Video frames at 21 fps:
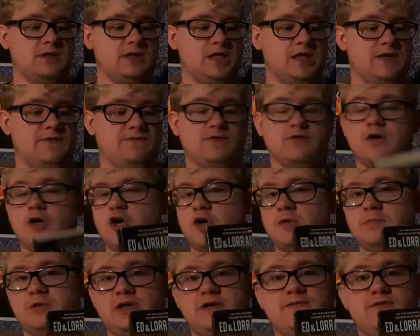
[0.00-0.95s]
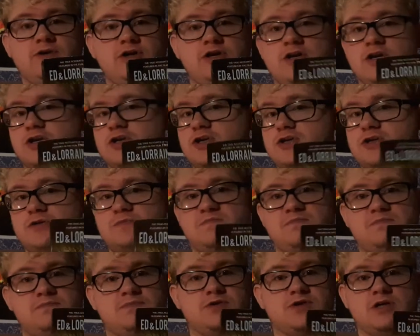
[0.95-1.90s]
If you are a believer, you can
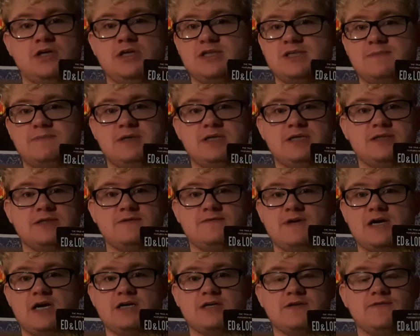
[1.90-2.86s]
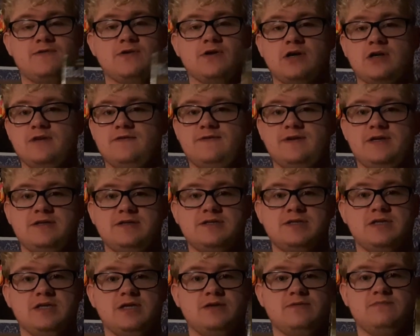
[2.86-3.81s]
treat it as a piece of fact. If you're on the
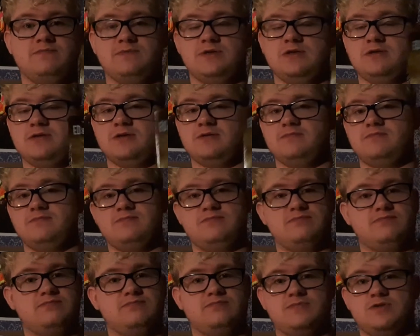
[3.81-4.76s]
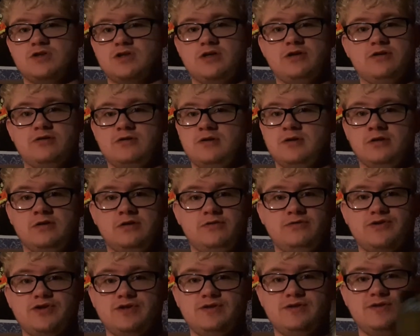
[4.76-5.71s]
fence, you know, you can draw your own
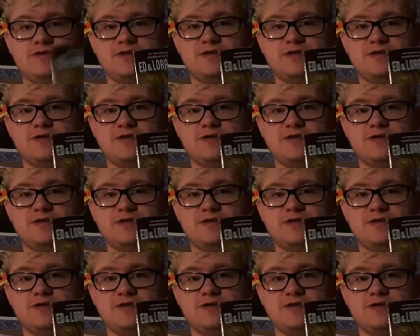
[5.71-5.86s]
conclusions.